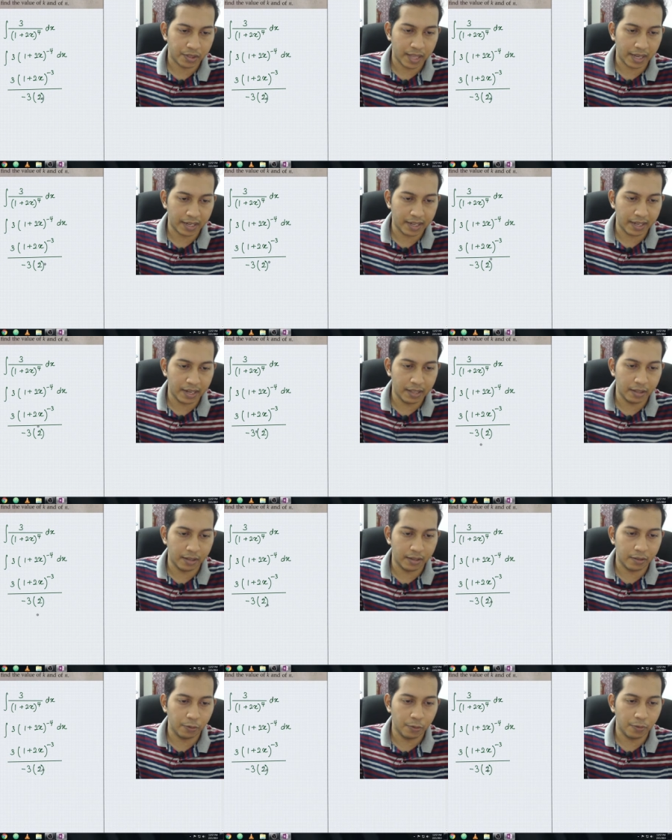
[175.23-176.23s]
technically the
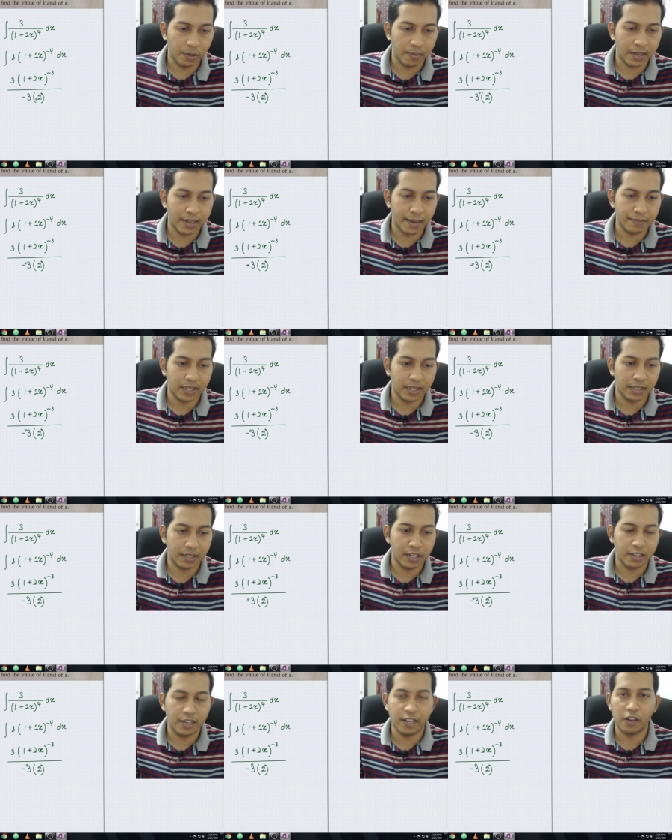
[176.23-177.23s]
2 will be timesing
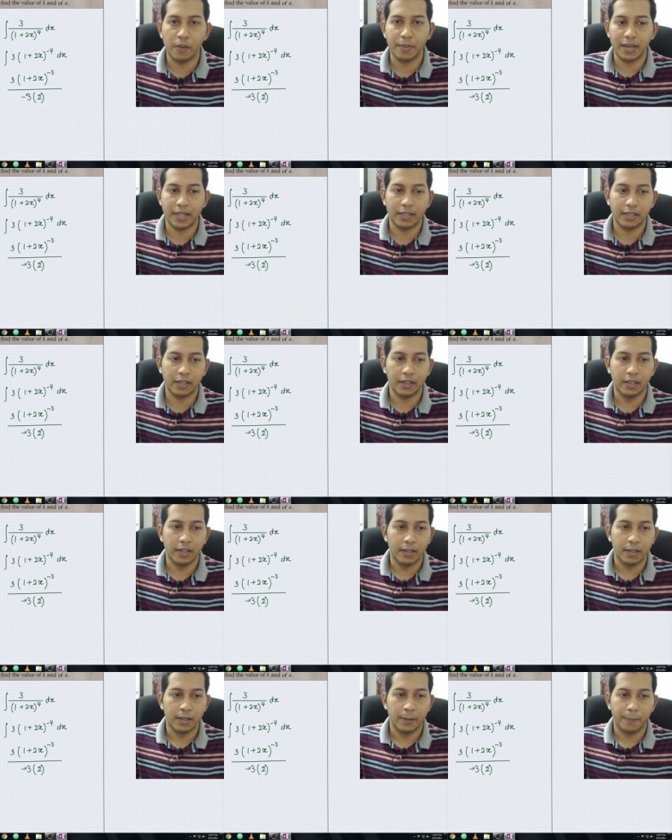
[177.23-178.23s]
the denominator
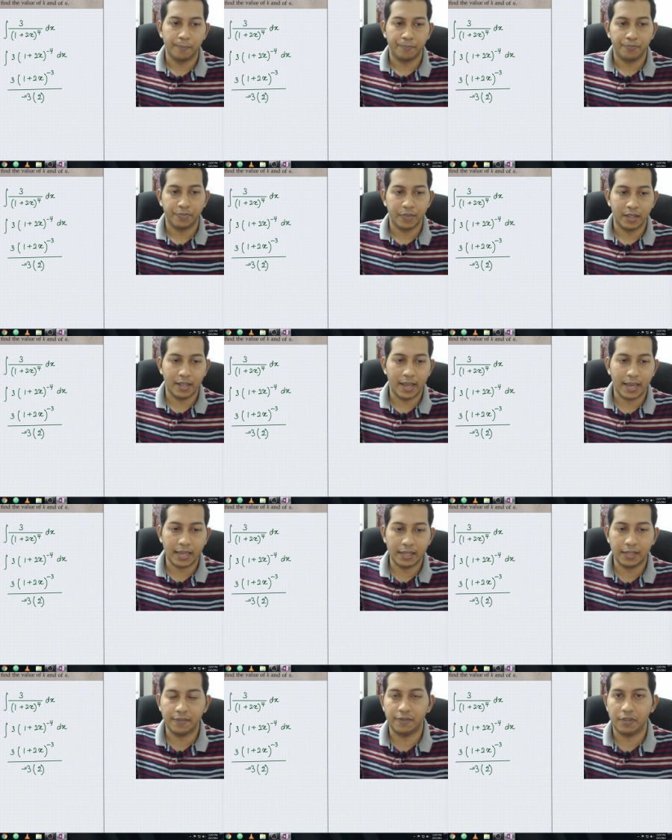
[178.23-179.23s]

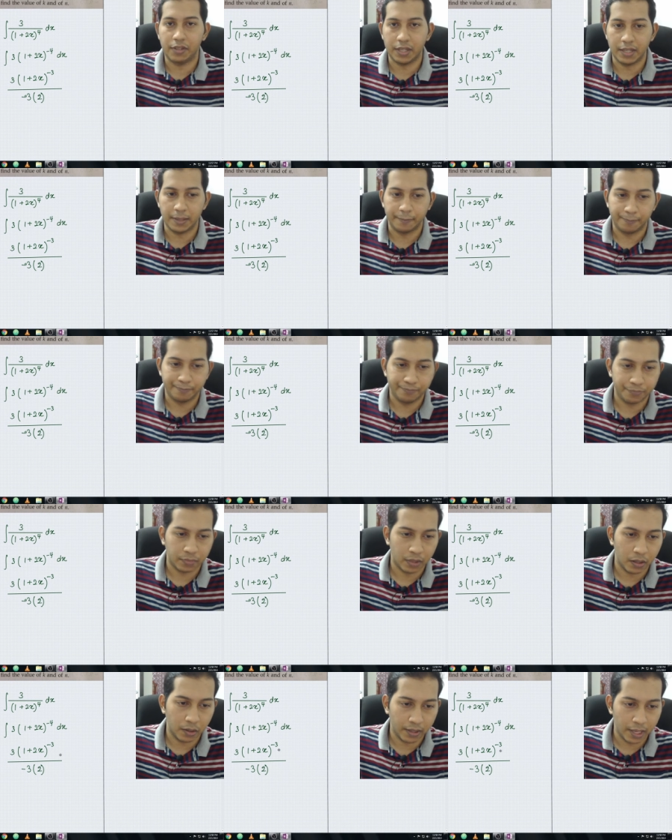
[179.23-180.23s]
negative 3.
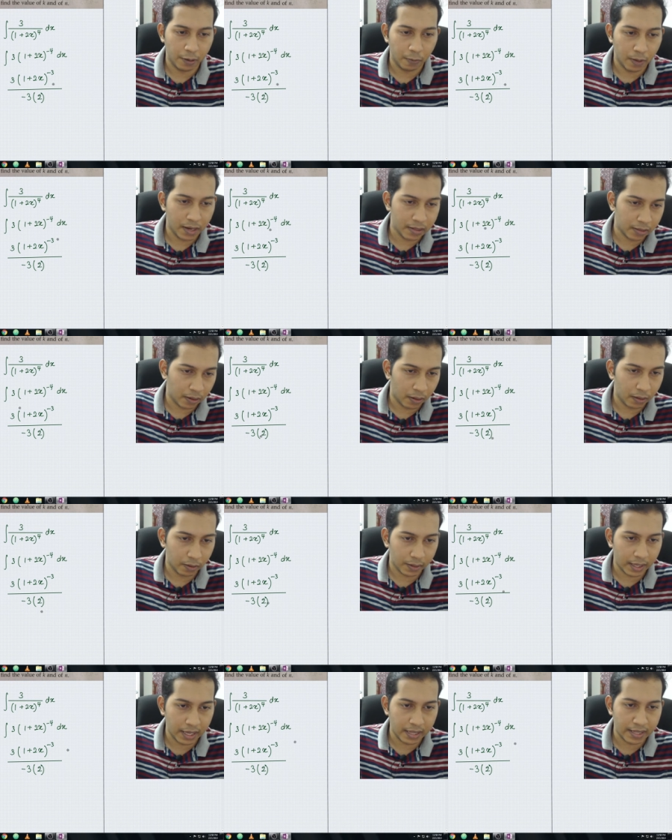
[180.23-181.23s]
Okay, once all
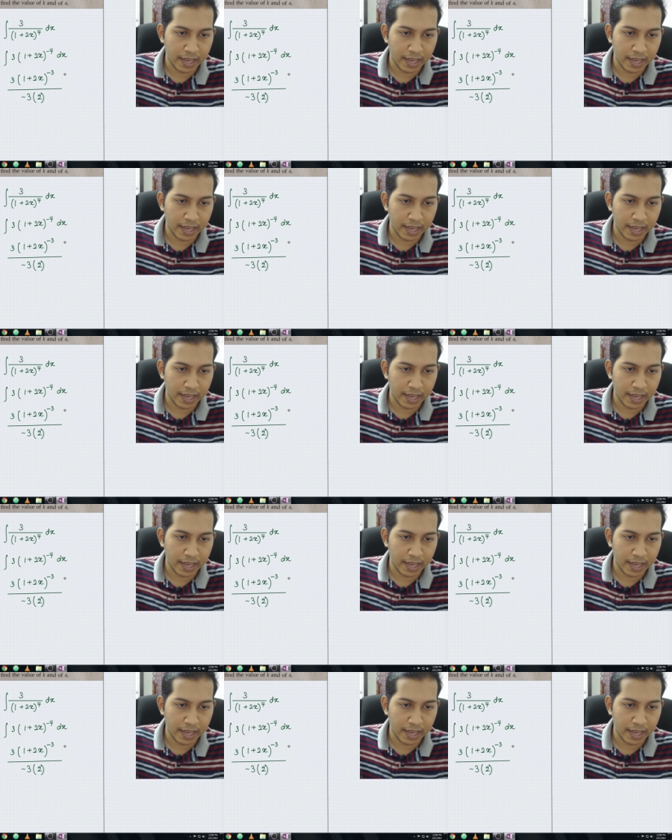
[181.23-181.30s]
okay,